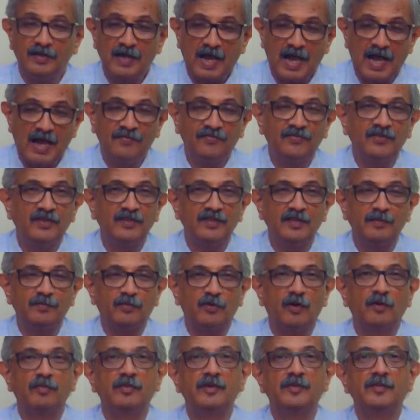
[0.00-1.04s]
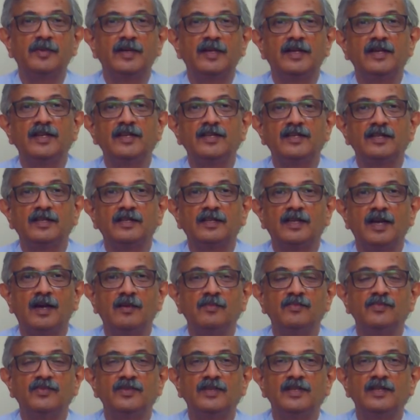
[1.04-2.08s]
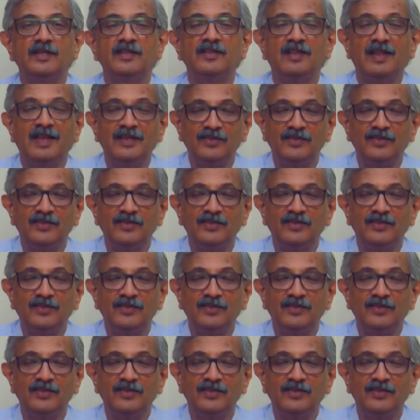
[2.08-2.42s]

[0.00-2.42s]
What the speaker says: After the problem recognition comes in,